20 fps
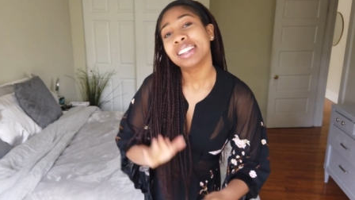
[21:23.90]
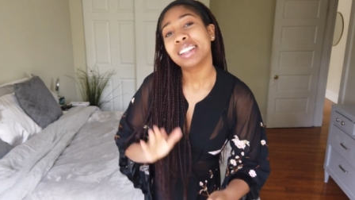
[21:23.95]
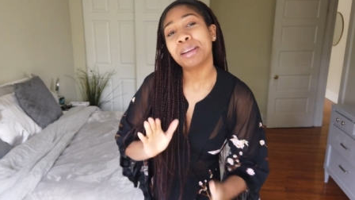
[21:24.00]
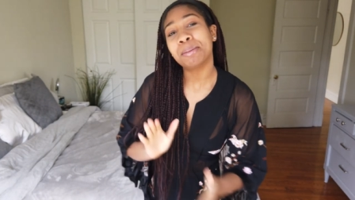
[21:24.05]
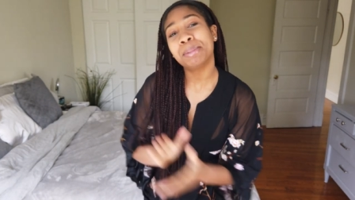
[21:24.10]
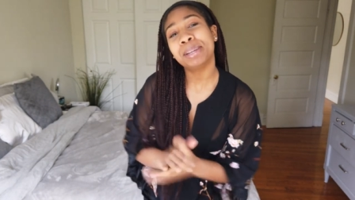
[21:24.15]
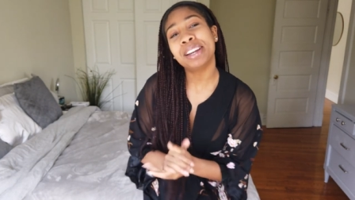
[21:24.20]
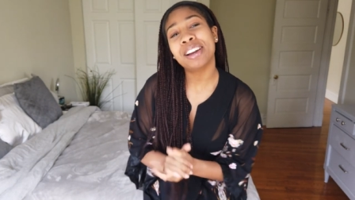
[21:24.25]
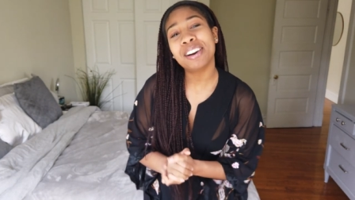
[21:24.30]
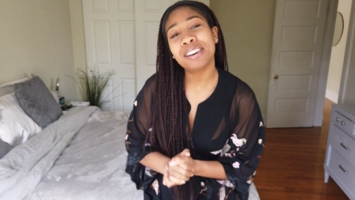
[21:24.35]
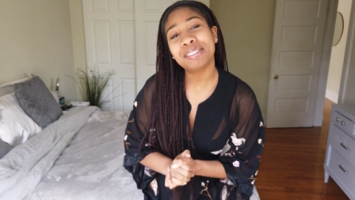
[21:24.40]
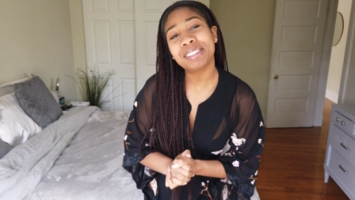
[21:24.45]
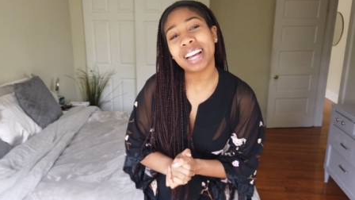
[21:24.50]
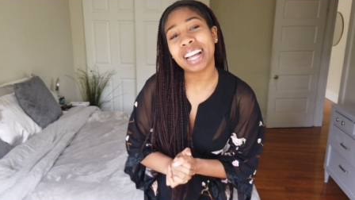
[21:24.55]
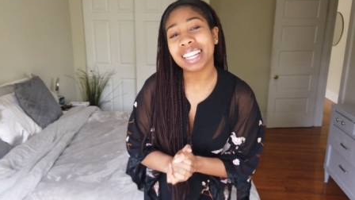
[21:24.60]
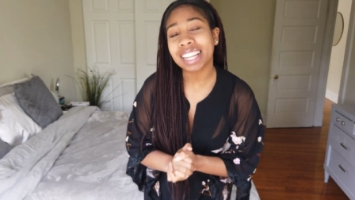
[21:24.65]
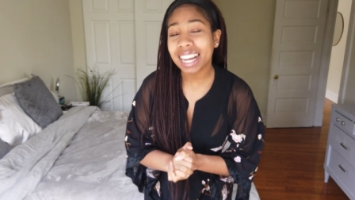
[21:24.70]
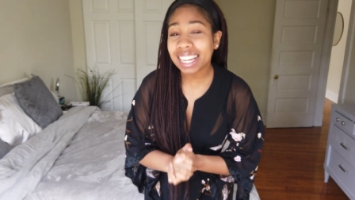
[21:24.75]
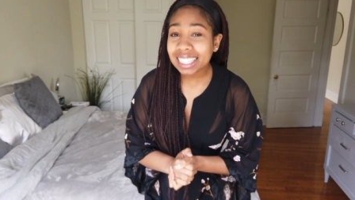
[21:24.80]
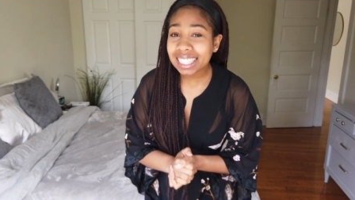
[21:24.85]
Let me know if
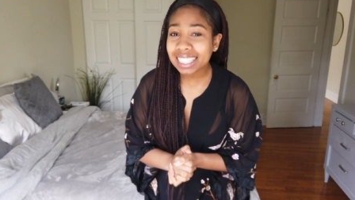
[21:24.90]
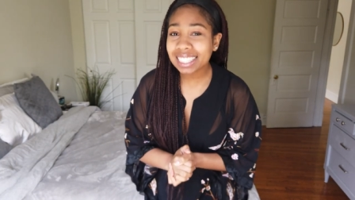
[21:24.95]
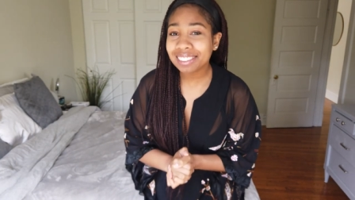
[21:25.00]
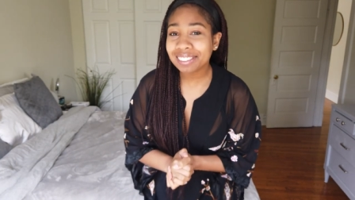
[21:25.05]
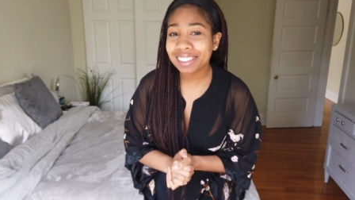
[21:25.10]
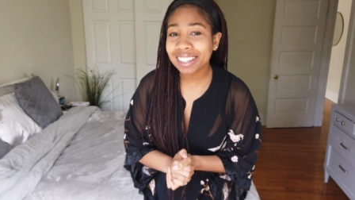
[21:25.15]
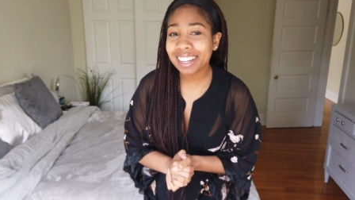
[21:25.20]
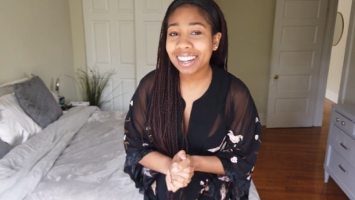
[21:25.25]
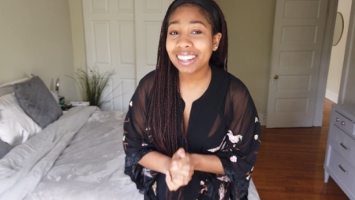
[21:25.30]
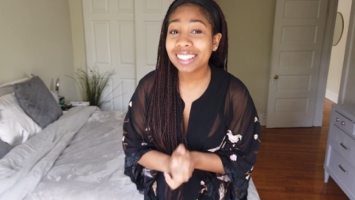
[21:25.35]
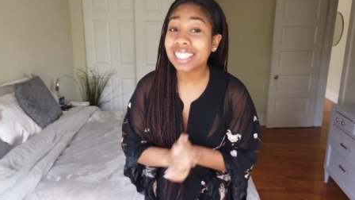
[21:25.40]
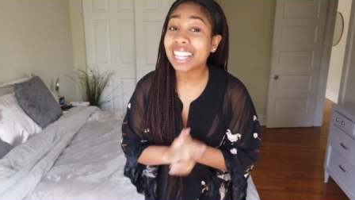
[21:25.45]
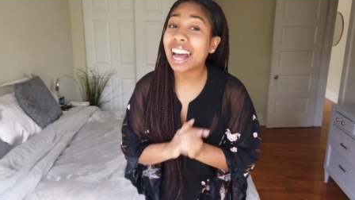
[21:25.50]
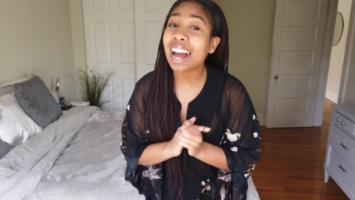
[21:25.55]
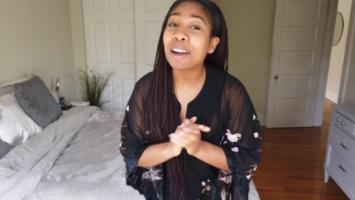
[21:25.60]
y'all like these videos.